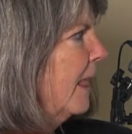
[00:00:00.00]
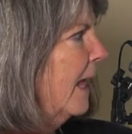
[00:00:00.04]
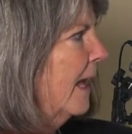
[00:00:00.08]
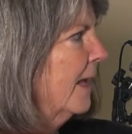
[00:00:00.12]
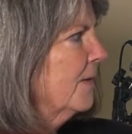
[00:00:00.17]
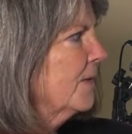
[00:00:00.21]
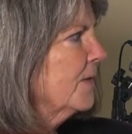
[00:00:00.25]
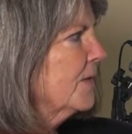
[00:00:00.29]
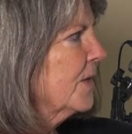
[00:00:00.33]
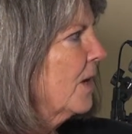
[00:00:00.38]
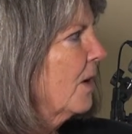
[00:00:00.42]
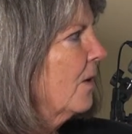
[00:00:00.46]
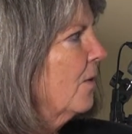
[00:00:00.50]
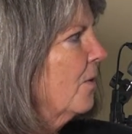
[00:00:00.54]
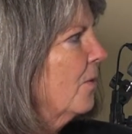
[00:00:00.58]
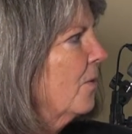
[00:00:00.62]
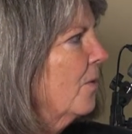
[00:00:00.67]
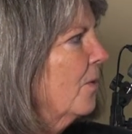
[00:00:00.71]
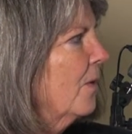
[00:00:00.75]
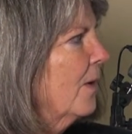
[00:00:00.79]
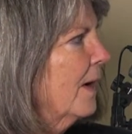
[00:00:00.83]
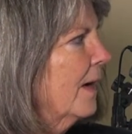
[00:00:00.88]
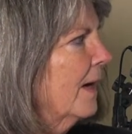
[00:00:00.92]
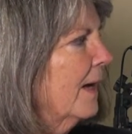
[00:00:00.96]
And
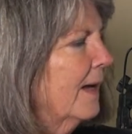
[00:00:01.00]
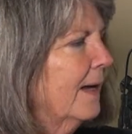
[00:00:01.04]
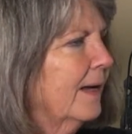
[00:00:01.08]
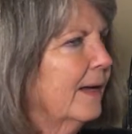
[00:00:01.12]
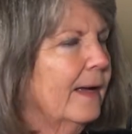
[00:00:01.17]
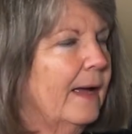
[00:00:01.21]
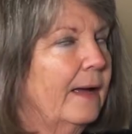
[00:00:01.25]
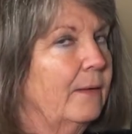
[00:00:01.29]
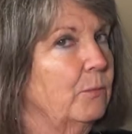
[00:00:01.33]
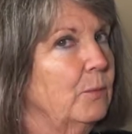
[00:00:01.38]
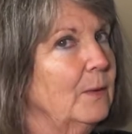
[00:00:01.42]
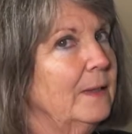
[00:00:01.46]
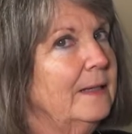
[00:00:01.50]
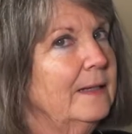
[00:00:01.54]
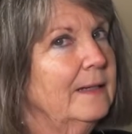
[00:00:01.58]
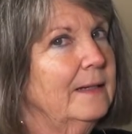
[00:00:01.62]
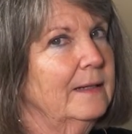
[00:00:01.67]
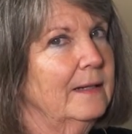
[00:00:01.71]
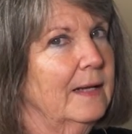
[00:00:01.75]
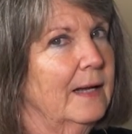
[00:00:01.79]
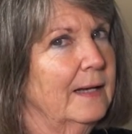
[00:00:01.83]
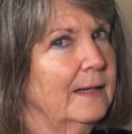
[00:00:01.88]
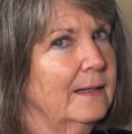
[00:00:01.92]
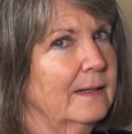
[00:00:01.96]
so I really
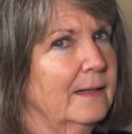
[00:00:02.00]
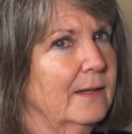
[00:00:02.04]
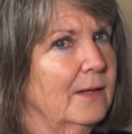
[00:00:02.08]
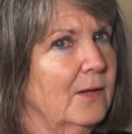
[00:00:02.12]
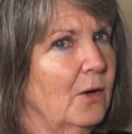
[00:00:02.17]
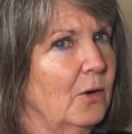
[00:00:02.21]
like the